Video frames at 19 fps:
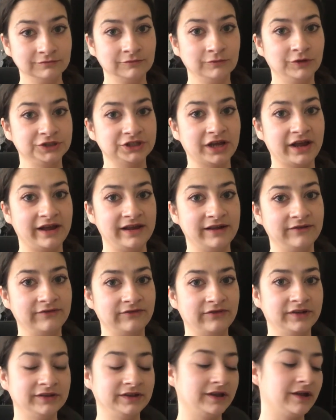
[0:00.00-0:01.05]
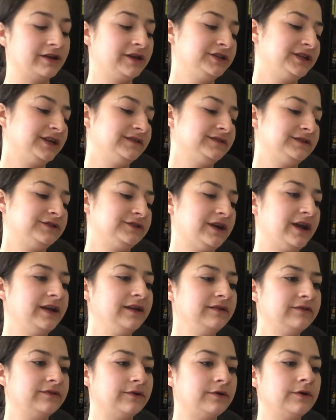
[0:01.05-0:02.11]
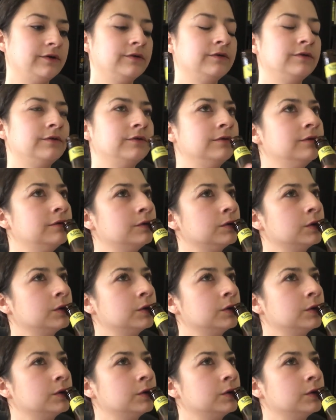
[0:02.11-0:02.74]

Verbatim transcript: which I've finally gotten a chance to try. So,